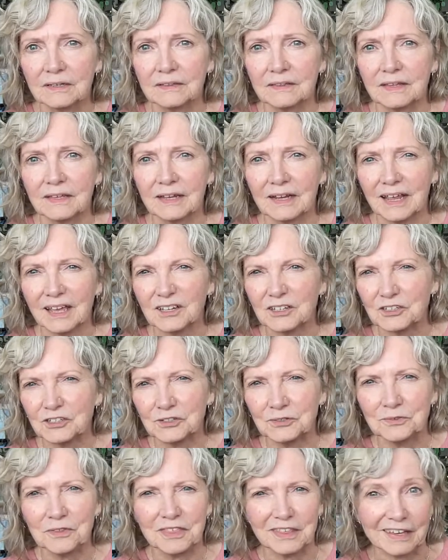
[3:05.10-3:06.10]
that has
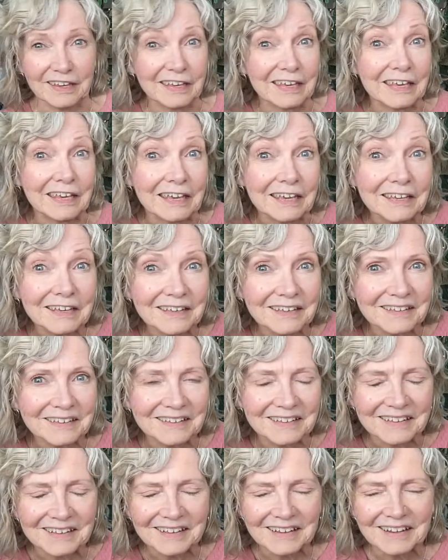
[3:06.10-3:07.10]
you thinking.
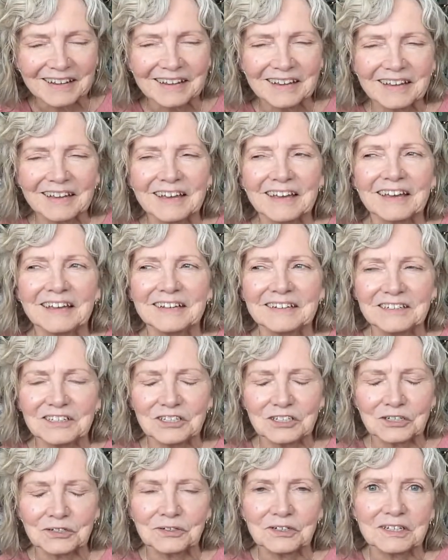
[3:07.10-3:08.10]

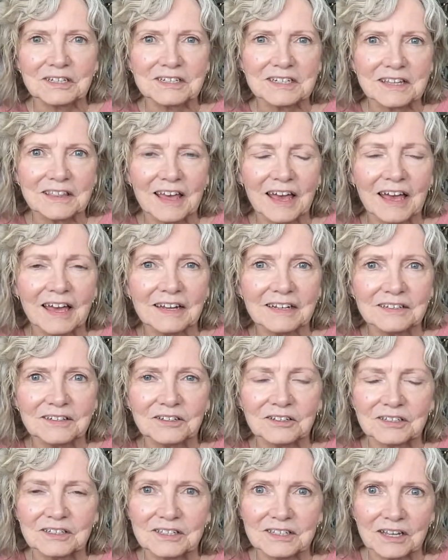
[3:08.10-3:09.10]
Just tune into that. You
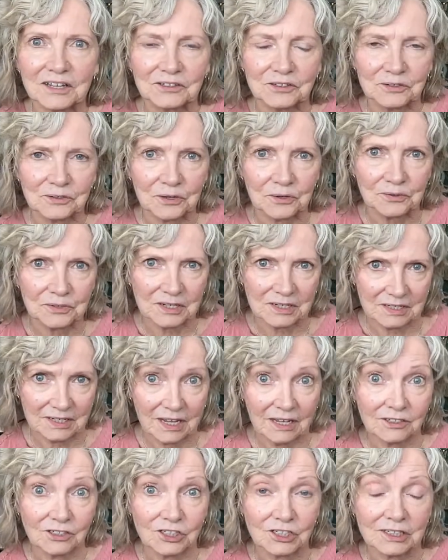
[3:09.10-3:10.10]
can set your own
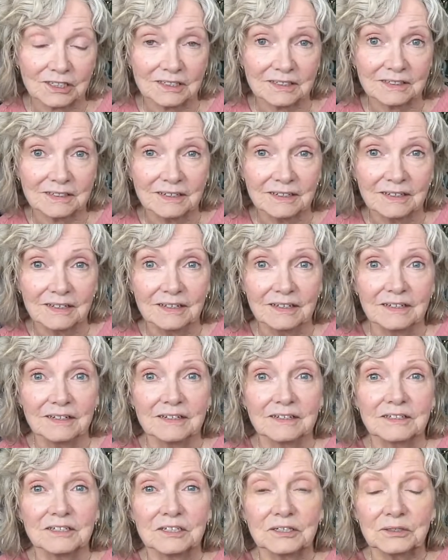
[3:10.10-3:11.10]
intention
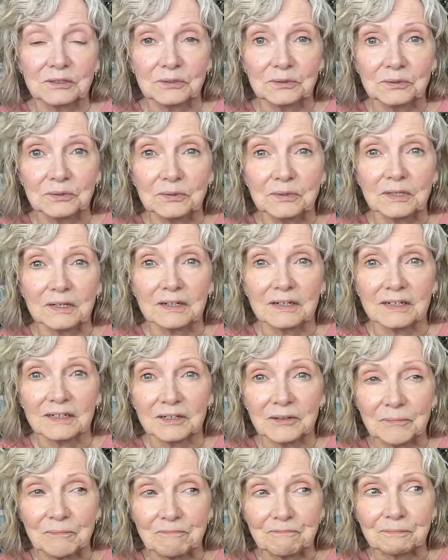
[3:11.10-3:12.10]
to
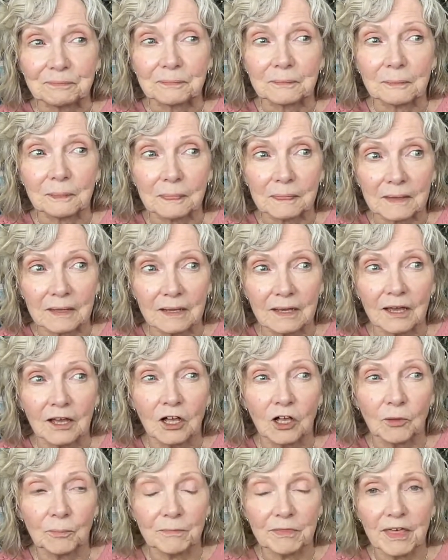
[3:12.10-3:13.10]

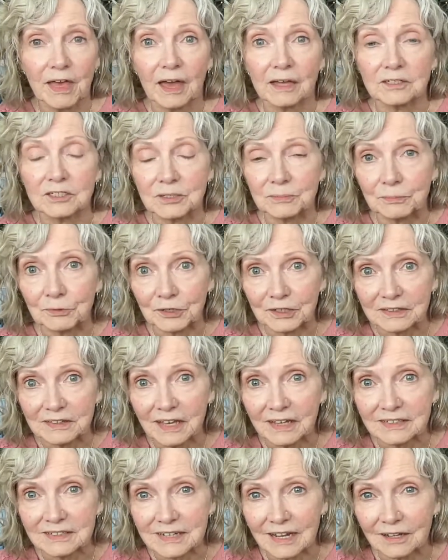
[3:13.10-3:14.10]
help that, to bring
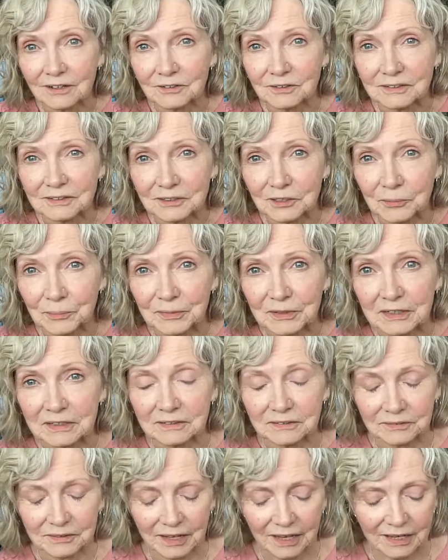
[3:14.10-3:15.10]
that down a little bit,
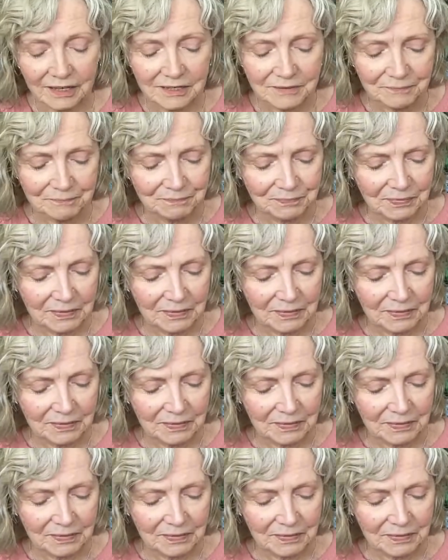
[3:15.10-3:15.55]
okay?